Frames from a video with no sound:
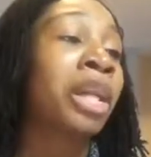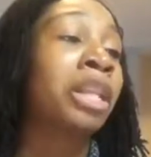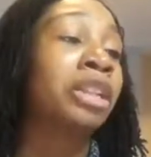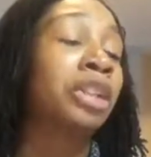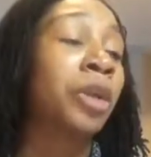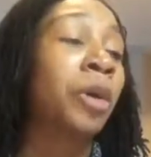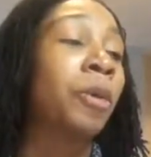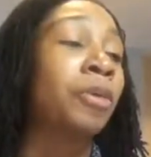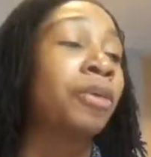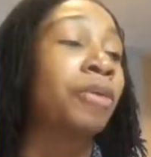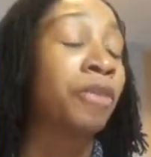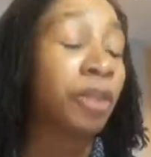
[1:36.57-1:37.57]
So
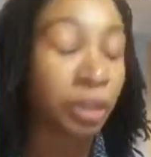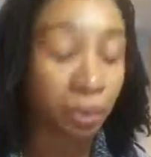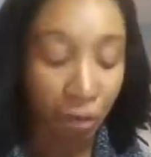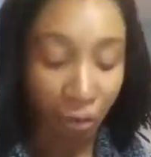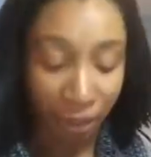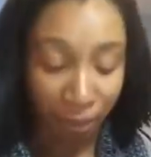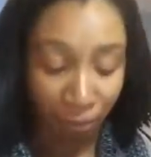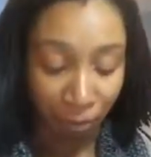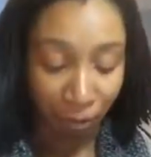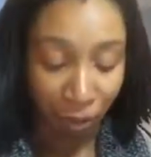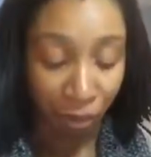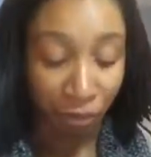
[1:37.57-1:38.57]
the first point,
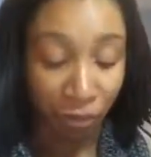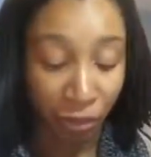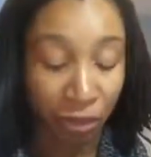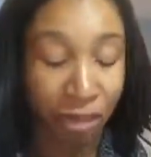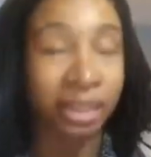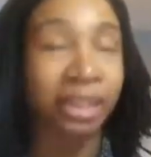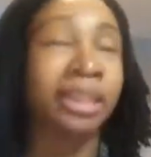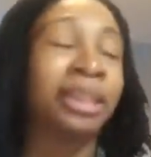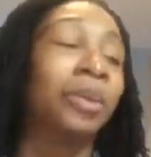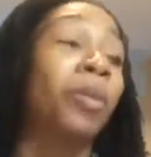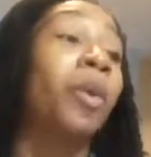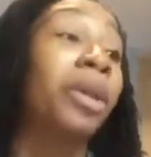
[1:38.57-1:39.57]
or the first
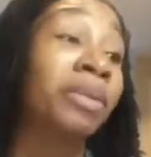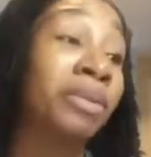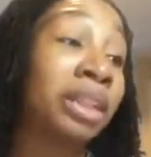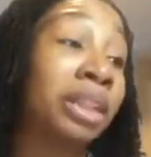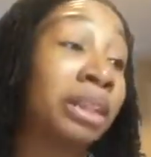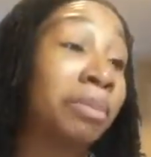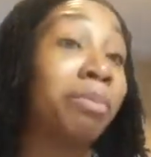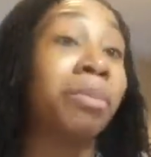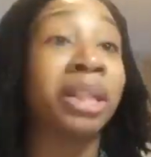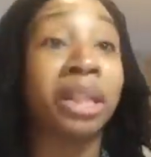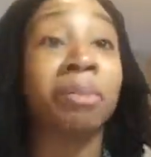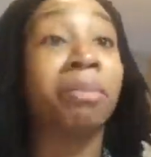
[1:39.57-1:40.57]
one of the
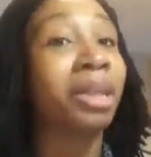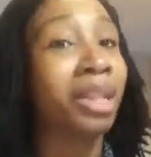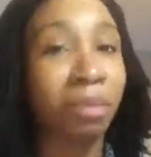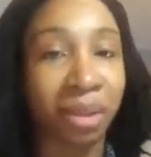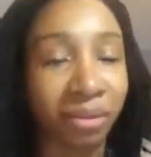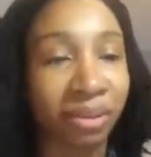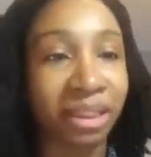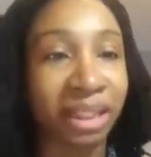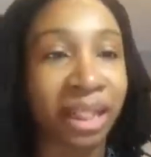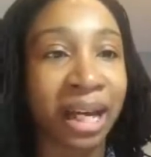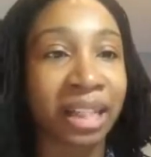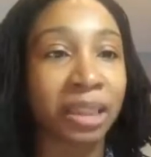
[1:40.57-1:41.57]
many, many benefits
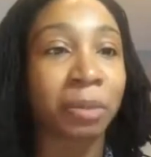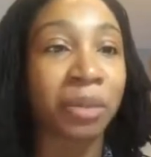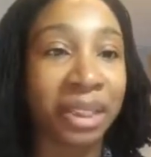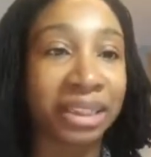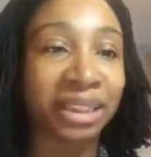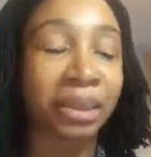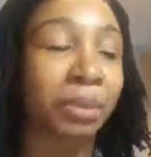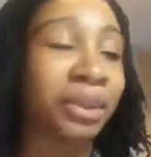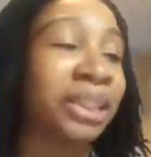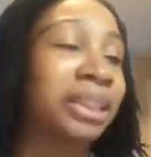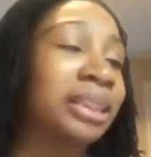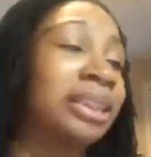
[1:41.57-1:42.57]
that God's presence
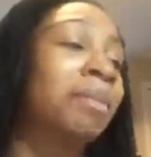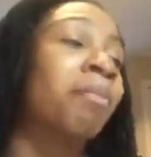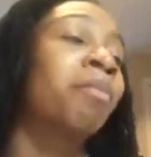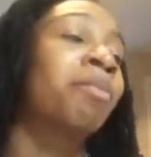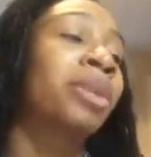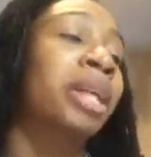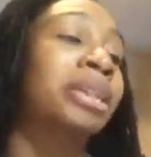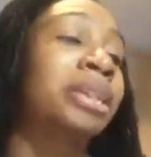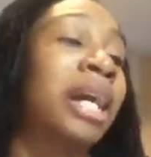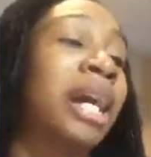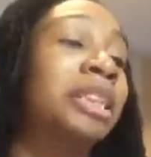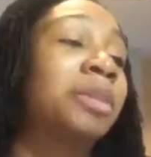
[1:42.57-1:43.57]
brings is
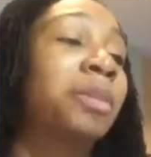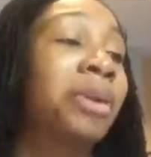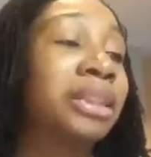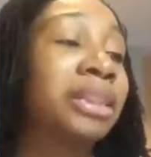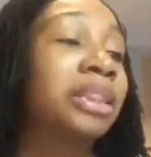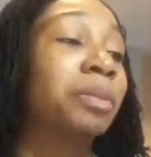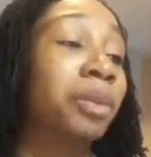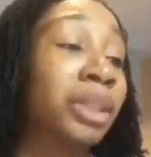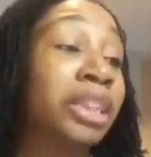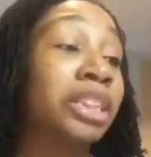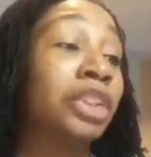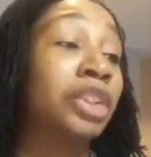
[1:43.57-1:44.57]
God's presence
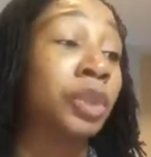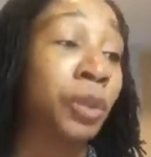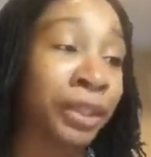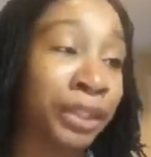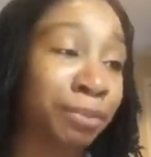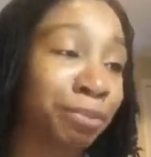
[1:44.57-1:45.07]
brings joy.